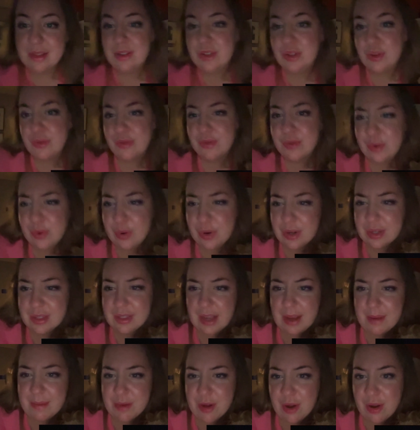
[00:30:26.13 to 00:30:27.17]
So of course
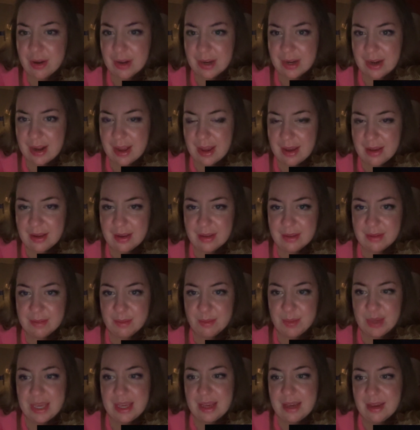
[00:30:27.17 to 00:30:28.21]
I'm not gonna
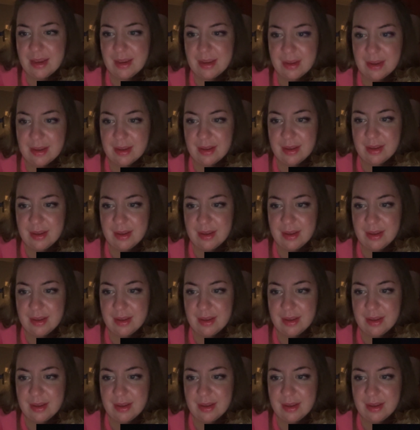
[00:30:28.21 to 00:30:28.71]
be